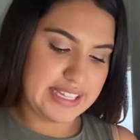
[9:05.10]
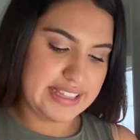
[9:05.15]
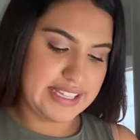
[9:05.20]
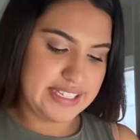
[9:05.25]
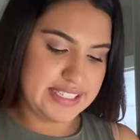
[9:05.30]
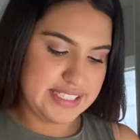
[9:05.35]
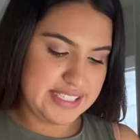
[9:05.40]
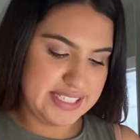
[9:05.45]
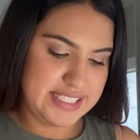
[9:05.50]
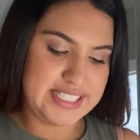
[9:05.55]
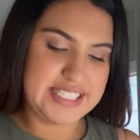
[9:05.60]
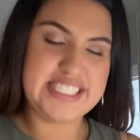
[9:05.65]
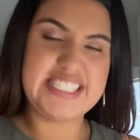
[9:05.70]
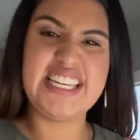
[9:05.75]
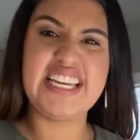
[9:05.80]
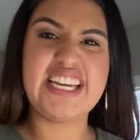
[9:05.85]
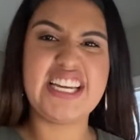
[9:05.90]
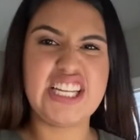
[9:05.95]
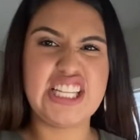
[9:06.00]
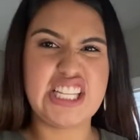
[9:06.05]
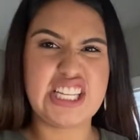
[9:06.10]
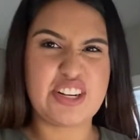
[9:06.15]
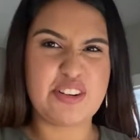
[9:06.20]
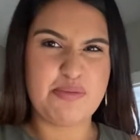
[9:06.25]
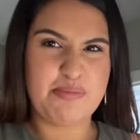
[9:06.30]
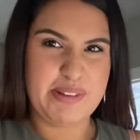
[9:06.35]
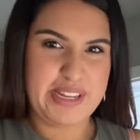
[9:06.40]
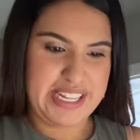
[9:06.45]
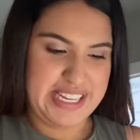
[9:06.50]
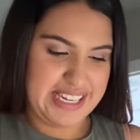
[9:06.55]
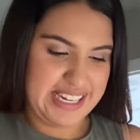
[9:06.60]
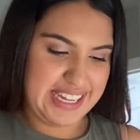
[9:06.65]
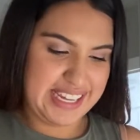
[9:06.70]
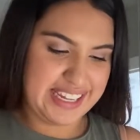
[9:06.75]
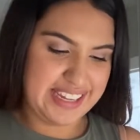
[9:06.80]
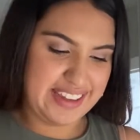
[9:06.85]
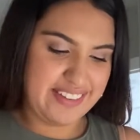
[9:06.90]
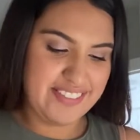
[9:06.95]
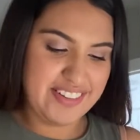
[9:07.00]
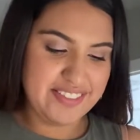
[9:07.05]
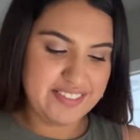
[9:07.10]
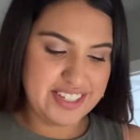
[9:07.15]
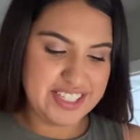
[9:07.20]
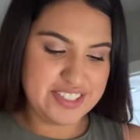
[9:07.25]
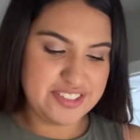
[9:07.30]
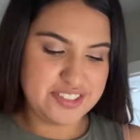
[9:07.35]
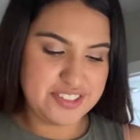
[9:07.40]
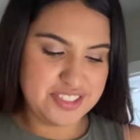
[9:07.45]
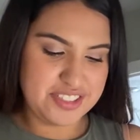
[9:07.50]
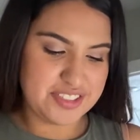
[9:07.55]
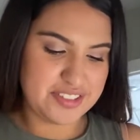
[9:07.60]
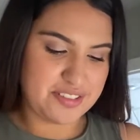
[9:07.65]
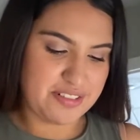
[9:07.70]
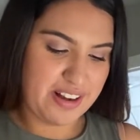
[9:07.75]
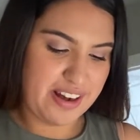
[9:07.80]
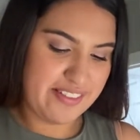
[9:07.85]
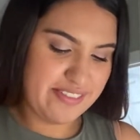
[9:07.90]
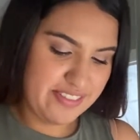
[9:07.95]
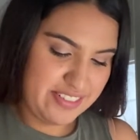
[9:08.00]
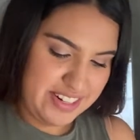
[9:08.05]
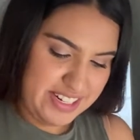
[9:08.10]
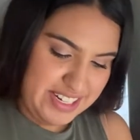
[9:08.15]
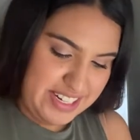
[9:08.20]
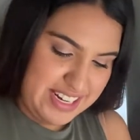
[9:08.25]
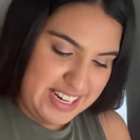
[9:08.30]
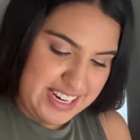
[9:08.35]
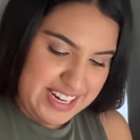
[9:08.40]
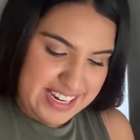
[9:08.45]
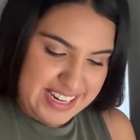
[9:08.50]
they stick a little bit. Like even when you just grab one,